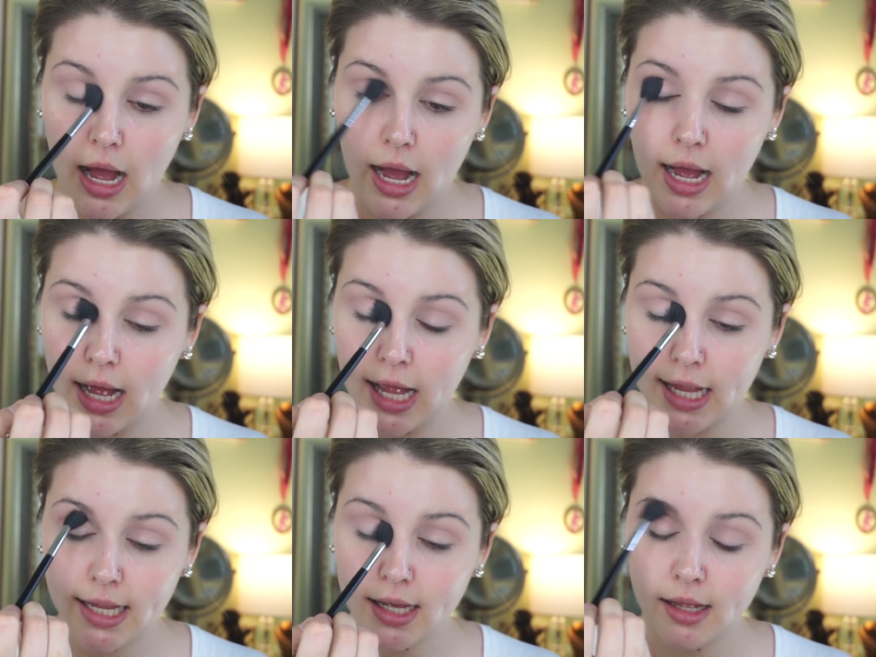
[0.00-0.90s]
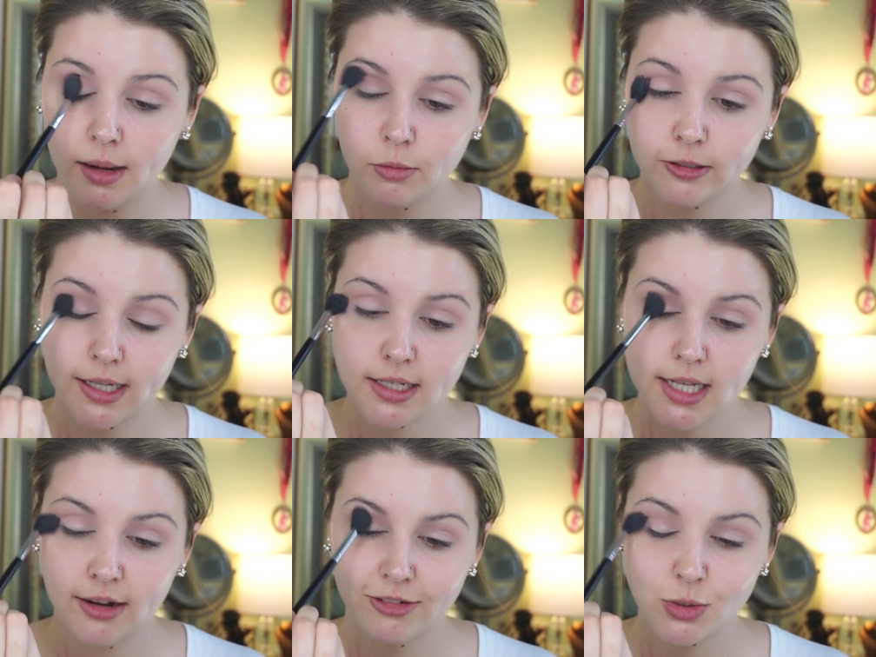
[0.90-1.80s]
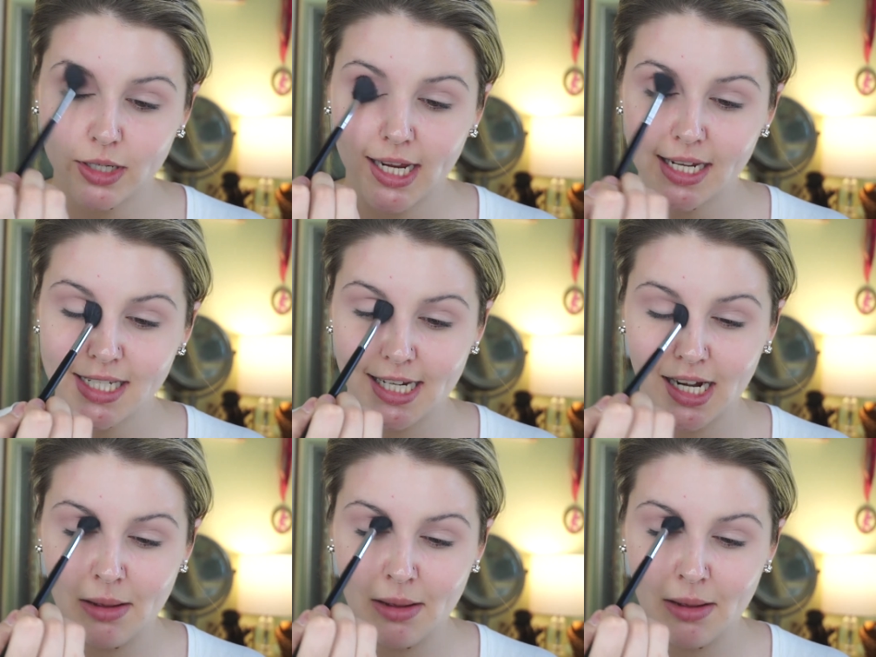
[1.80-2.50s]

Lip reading: I am really excited for 2018.